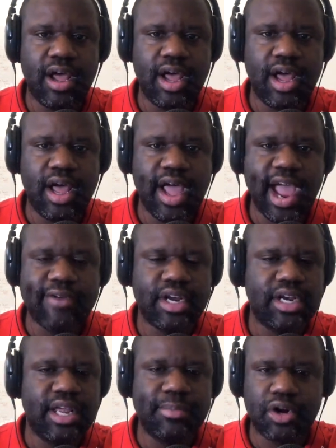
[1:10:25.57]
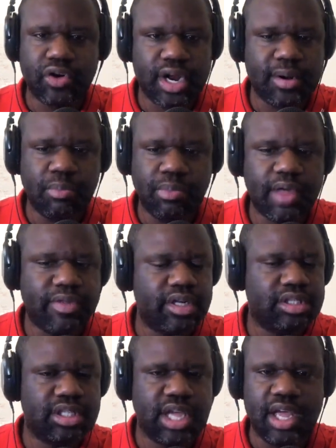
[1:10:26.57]
uh, African immigrant brothers
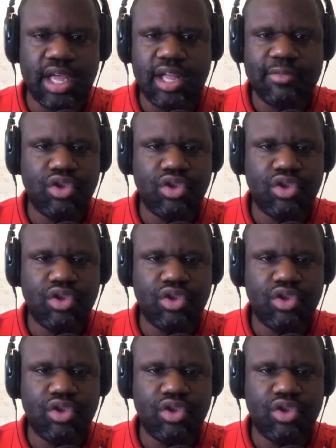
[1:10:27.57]
that mm-hmm.